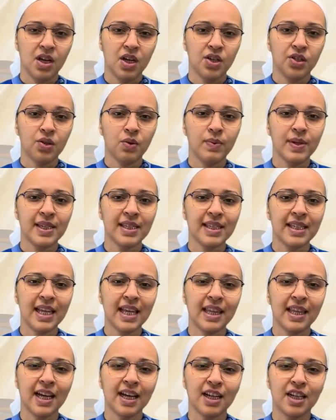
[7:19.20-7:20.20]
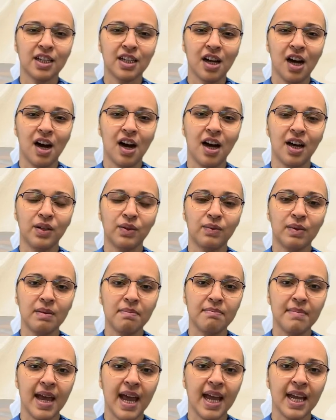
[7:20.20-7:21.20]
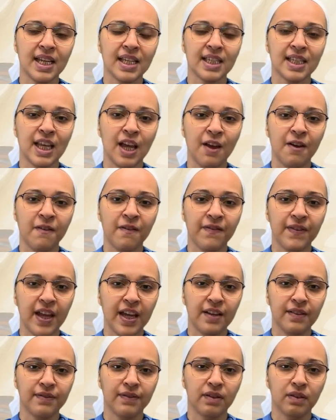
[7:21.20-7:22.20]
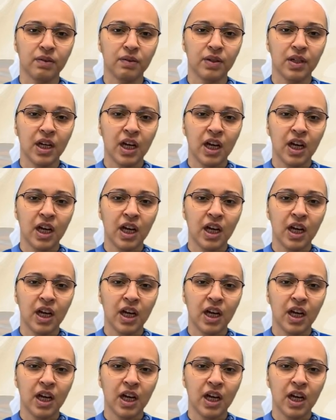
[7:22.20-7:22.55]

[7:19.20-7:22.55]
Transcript: So we see that God remains faithful.